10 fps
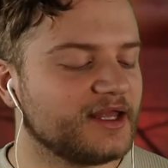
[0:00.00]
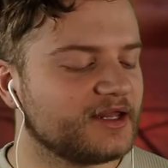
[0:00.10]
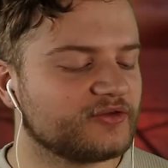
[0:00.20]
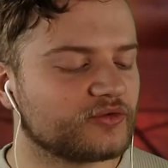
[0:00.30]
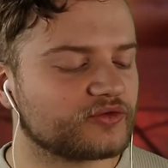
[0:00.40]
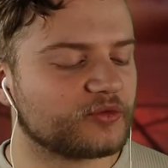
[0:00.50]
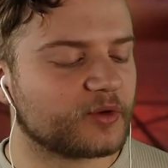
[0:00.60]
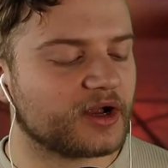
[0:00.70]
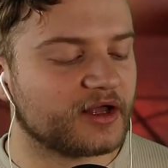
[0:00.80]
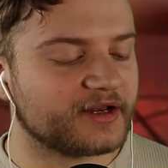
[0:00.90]
It is also
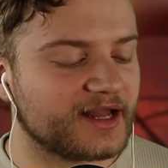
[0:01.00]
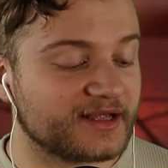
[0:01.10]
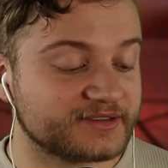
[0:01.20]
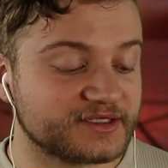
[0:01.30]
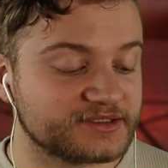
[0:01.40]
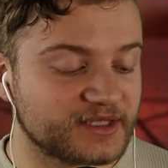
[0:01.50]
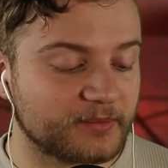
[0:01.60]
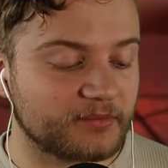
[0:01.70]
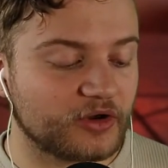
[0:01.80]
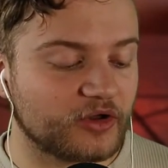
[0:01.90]
regarded as a
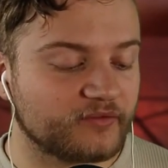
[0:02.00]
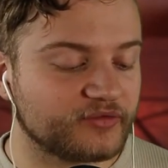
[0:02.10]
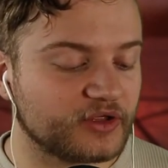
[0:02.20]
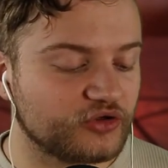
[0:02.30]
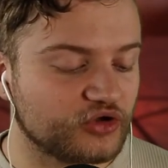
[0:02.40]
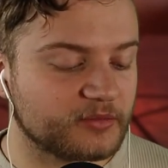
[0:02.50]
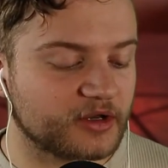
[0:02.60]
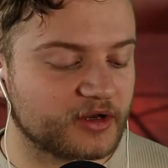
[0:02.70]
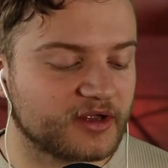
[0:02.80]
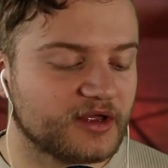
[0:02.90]
symbol of the
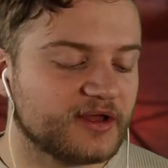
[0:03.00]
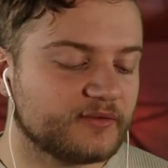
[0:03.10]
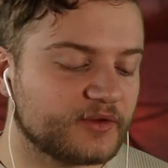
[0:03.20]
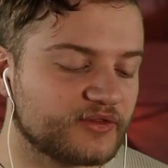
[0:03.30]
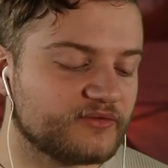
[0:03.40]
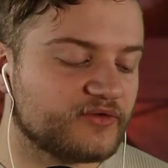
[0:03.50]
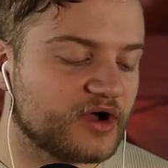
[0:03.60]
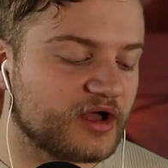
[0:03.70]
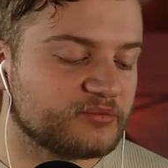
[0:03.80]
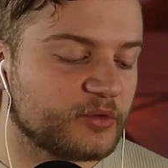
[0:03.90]
human, with the
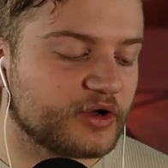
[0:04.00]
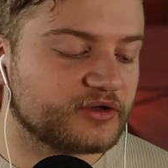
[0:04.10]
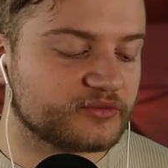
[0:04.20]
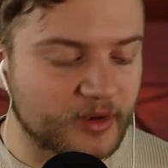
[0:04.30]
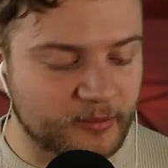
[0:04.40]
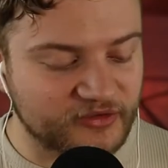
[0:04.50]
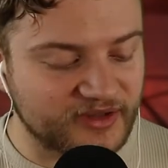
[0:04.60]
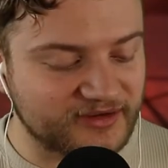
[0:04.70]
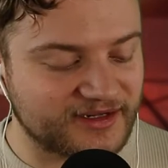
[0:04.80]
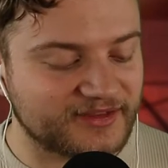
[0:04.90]
5 points
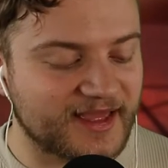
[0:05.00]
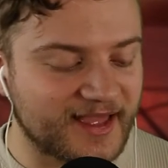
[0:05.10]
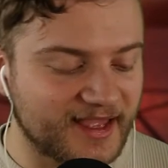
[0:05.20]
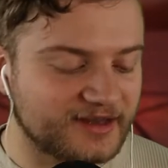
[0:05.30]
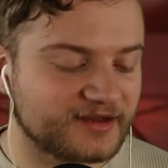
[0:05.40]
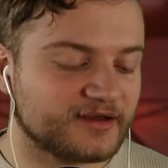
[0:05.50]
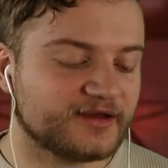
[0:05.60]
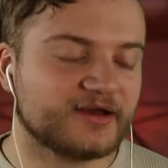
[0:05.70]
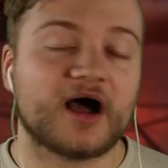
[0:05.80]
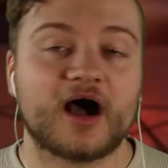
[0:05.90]
representing the head,
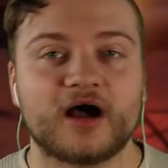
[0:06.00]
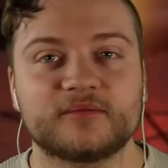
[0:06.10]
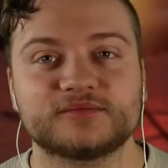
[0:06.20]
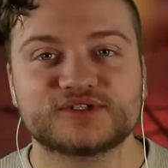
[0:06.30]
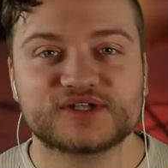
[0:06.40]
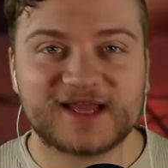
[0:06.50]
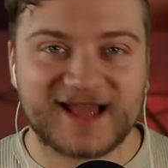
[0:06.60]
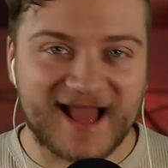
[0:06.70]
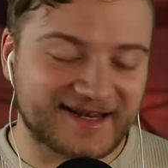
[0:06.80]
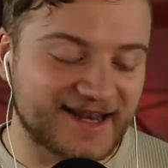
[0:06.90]
arms,
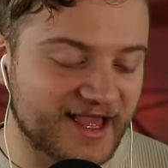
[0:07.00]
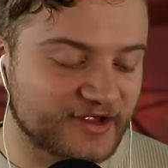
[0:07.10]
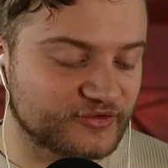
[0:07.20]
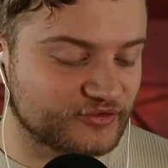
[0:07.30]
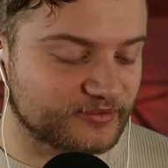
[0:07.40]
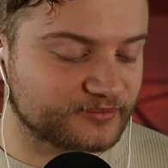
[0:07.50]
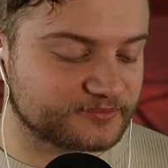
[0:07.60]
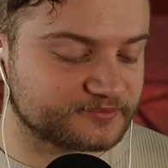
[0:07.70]
and legs.